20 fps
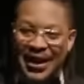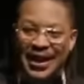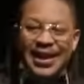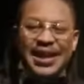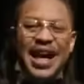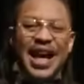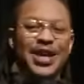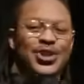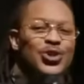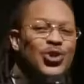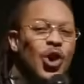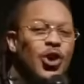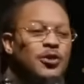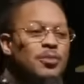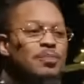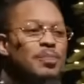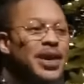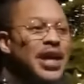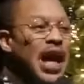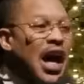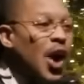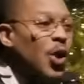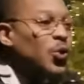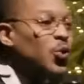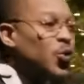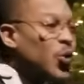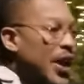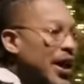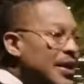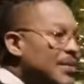Cannot be
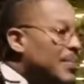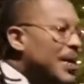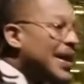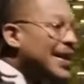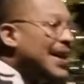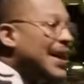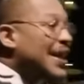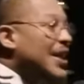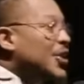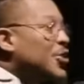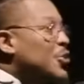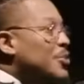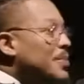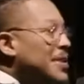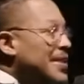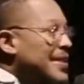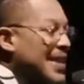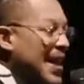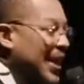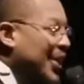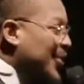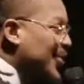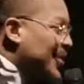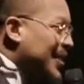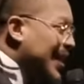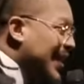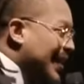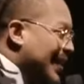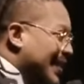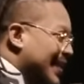outweighed by the little mistake you
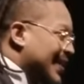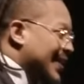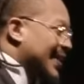did.